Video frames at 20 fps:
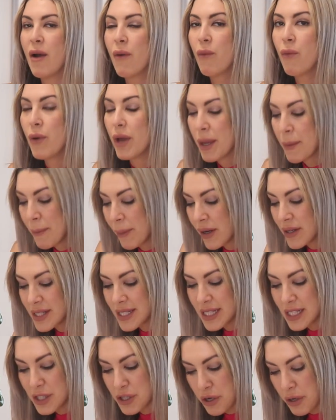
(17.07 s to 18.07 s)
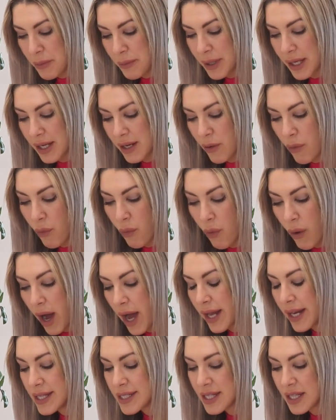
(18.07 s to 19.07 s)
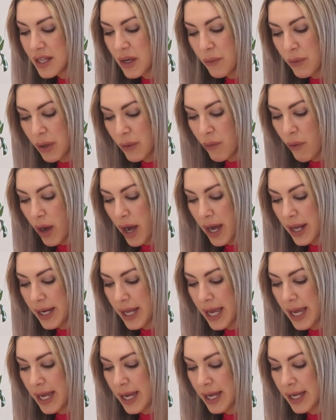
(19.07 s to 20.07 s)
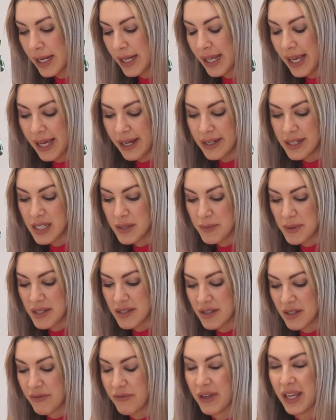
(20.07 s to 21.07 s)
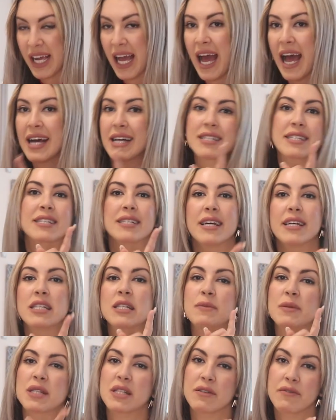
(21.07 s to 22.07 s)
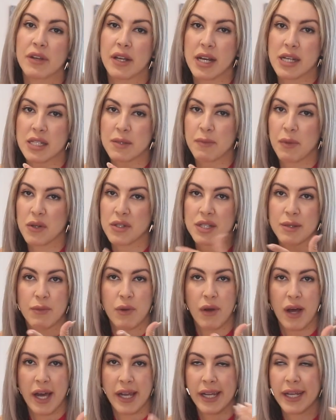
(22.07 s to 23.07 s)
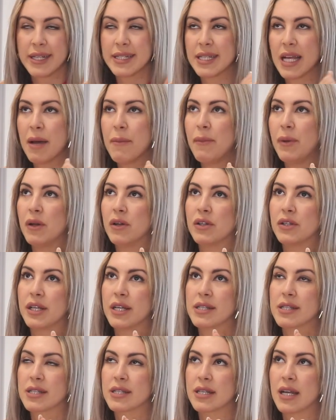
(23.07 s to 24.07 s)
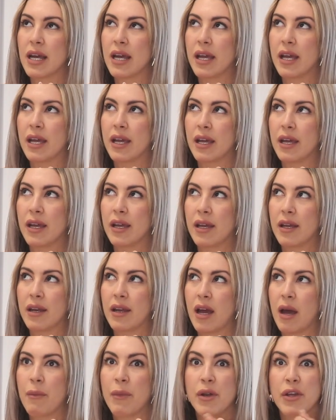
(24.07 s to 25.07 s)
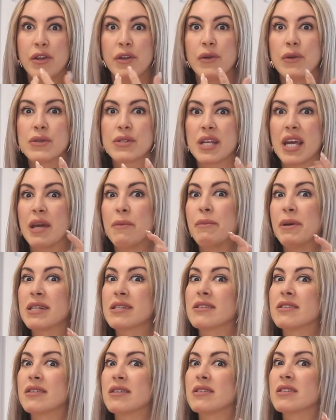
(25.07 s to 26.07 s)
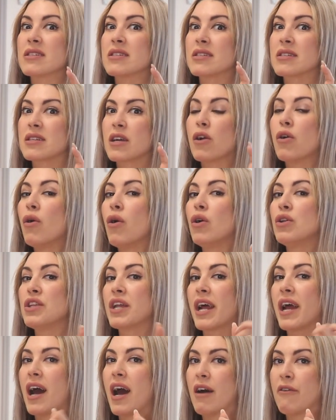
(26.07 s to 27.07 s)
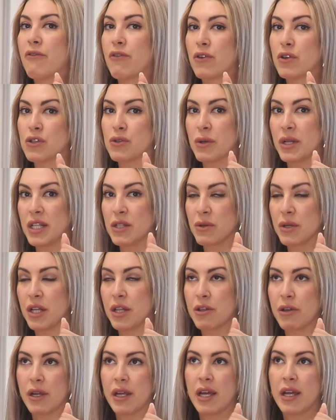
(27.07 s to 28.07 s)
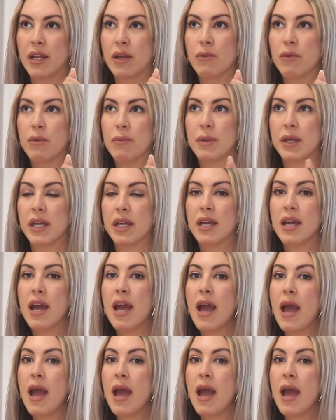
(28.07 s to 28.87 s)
we must determine what is it that we want and get as specific as possible. An example of this, and I'm gonna use a business goal that I have for 2023, and it will be